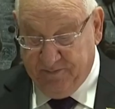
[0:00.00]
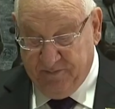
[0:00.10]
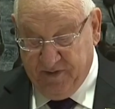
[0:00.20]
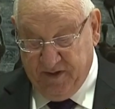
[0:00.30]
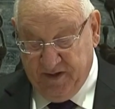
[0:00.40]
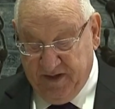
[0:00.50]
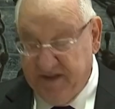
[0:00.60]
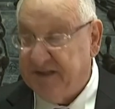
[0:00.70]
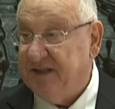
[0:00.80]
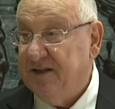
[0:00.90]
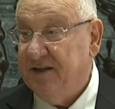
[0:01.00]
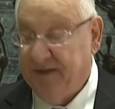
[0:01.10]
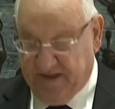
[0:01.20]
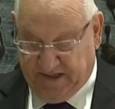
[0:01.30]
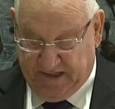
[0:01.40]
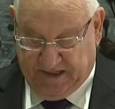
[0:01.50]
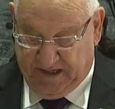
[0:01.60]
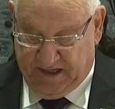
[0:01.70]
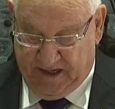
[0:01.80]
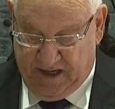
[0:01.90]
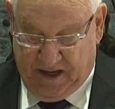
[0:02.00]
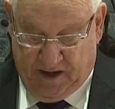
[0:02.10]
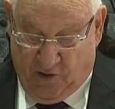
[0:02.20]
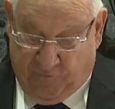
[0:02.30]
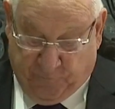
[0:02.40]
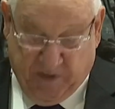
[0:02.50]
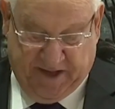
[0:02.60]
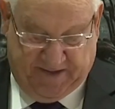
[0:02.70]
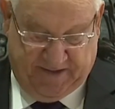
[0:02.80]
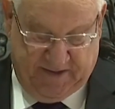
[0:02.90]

Israeli President Reuven Rivlin, and many more